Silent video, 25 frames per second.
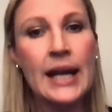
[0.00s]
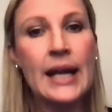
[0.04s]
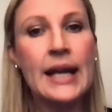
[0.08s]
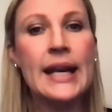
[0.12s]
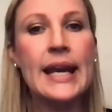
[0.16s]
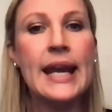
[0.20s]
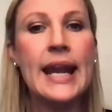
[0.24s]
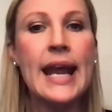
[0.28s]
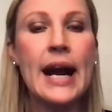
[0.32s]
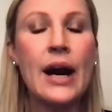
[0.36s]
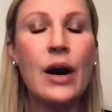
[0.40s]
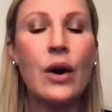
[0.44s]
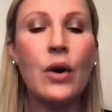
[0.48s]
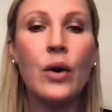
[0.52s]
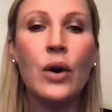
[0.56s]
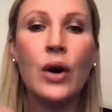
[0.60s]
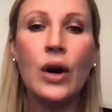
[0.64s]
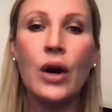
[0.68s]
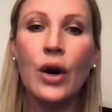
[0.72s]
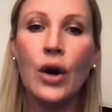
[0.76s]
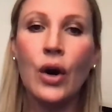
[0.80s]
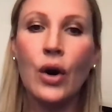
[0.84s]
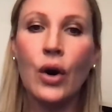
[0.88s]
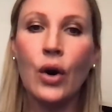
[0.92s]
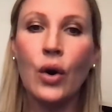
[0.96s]
Now,
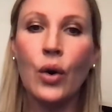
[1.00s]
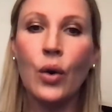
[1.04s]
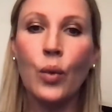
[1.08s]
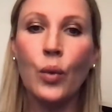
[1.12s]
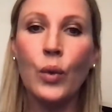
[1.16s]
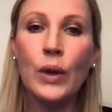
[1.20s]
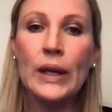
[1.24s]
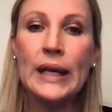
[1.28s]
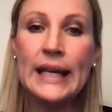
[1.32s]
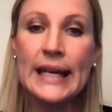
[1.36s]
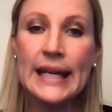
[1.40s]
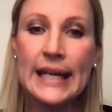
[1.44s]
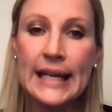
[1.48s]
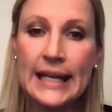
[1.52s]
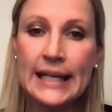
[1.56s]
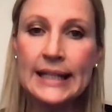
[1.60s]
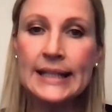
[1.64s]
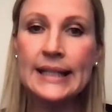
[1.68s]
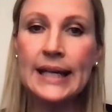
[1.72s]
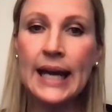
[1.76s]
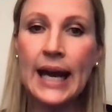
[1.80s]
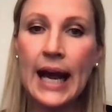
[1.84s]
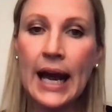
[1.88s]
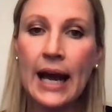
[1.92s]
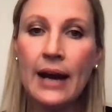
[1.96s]
we need
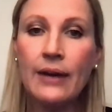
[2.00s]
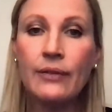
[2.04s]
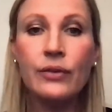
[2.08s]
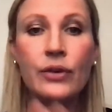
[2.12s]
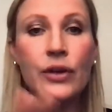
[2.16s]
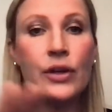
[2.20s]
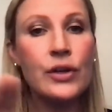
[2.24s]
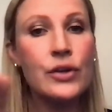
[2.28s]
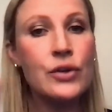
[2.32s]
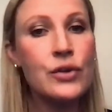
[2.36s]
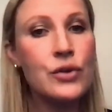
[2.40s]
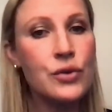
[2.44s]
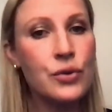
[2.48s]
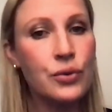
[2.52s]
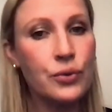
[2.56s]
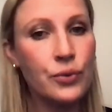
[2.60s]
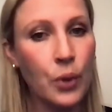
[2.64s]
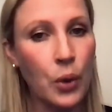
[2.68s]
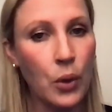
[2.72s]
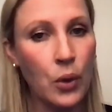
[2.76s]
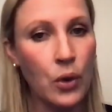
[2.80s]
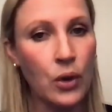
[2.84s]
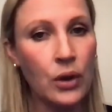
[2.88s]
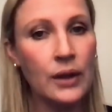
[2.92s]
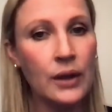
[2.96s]
to have
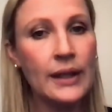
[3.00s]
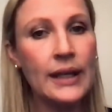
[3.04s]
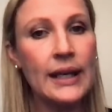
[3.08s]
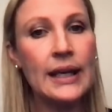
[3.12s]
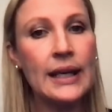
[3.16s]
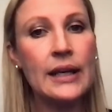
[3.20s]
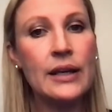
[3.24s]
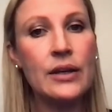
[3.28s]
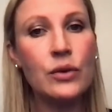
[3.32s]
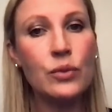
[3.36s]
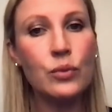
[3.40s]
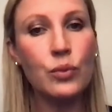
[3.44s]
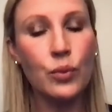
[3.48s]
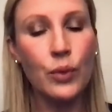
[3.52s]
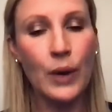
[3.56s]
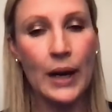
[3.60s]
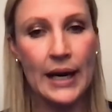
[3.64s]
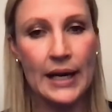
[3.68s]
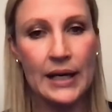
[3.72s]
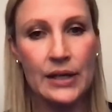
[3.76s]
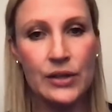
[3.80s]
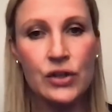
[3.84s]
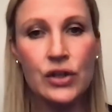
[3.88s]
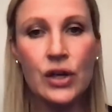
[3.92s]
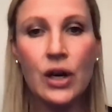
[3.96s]
control in
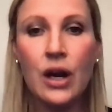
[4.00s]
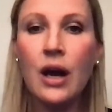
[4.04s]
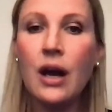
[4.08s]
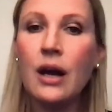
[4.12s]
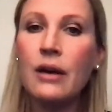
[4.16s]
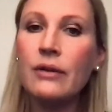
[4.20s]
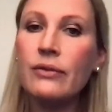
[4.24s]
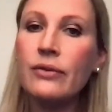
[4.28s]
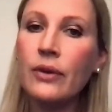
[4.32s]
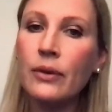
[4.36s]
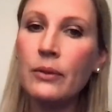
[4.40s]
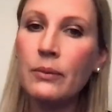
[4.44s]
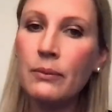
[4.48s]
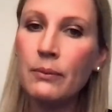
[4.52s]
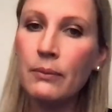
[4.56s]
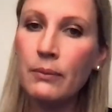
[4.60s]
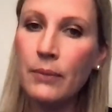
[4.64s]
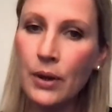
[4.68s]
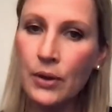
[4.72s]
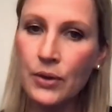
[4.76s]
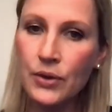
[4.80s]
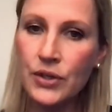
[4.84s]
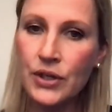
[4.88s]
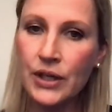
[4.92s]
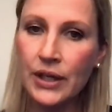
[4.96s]
range of
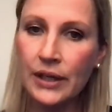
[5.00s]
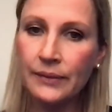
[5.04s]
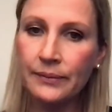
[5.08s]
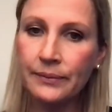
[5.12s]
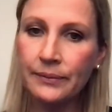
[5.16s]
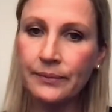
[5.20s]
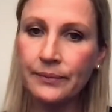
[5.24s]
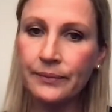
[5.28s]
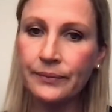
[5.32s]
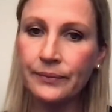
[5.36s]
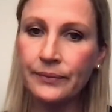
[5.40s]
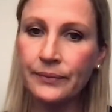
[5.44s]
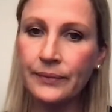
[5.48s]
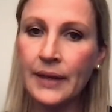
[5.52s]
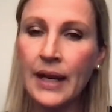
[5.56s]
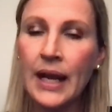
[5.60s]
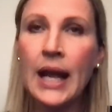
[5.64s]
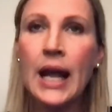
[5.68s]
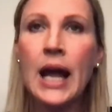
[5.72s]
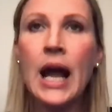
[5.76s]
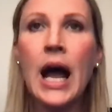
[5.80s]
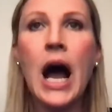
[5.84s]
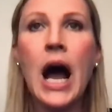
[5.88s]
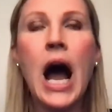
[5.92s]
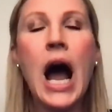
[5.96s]
motion.
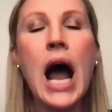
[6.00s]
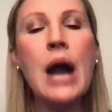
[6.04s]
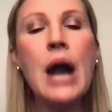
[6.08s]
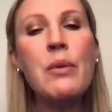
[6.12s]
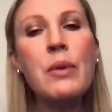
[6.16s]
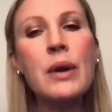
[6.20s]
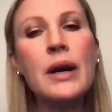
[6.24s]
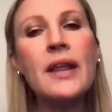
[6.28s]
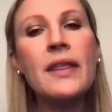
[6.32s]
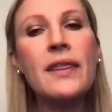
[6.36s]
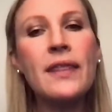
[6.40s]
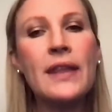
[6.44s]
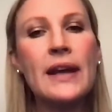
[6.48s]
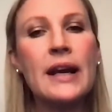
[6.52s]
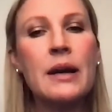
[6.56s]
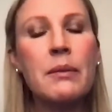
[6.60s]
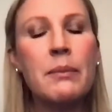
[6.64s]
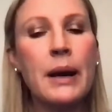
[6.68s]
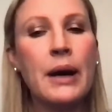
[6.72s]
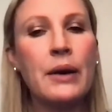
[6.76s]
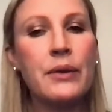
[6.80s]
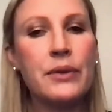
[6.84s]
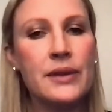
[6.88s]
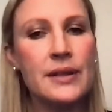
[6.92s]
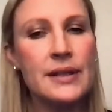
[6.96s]
I want to think
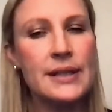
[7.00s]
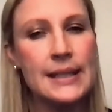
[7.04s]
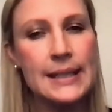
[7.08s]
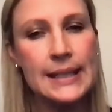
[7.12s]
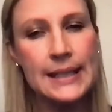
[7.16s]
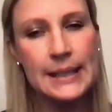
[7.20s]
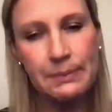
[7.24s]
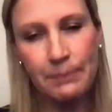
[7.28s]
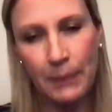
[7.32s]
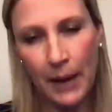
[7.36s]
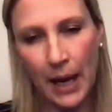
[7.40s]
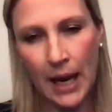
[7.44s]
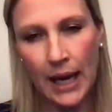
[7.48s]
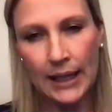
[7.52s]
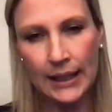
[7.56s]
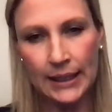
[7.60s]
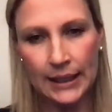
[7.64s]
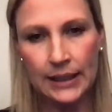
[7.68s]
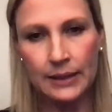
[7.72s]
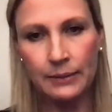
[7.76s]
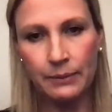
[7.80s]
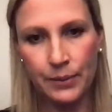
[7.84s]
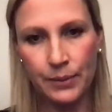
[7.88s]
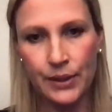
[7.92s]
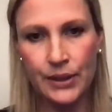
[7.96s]
about the spine
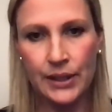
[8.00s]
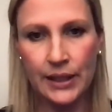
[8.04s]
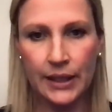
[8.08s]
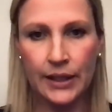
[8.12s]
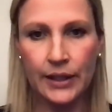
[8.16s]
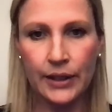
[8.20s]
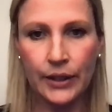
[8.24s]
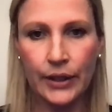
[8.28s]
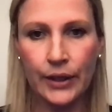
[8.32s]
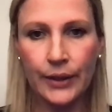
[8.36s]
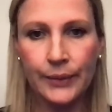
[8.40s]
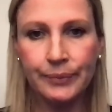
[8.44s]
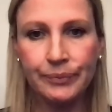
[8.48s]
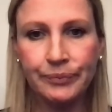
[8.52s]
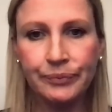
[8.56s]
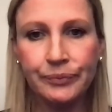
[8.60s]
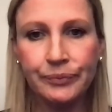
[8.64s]
in particular.